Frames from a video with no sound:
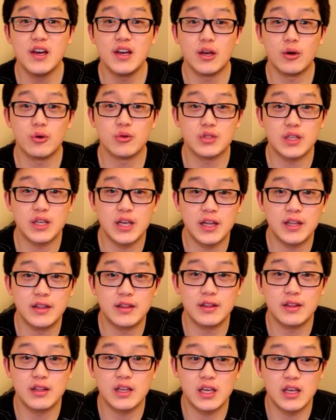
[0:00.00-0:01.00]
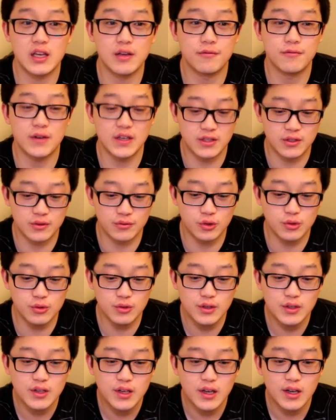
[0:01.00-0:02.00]
It was in the festival,
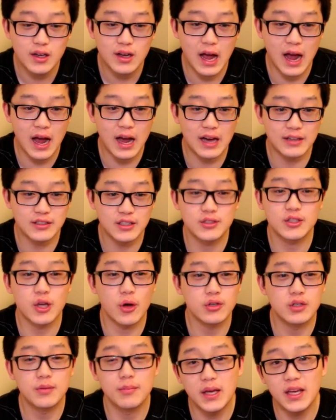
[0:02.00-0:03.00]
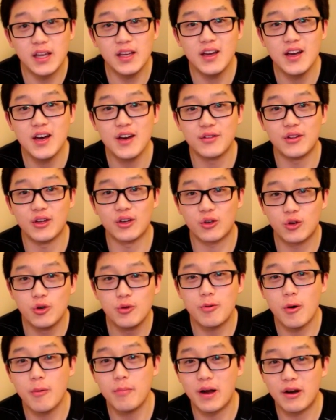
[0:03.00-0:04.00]
and it's going to be the
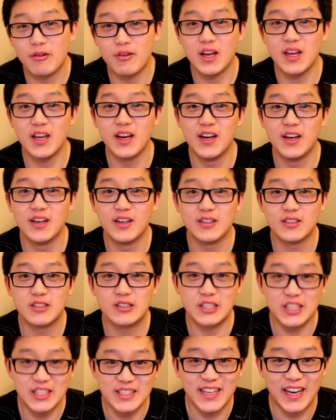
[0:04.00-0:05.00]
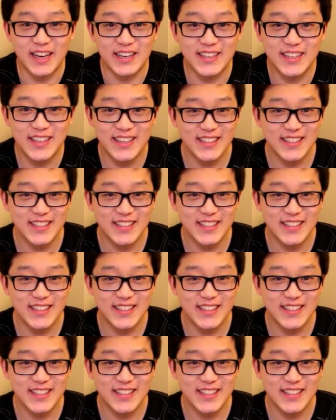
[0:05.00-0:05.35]
Koopa Berry Cheesecake.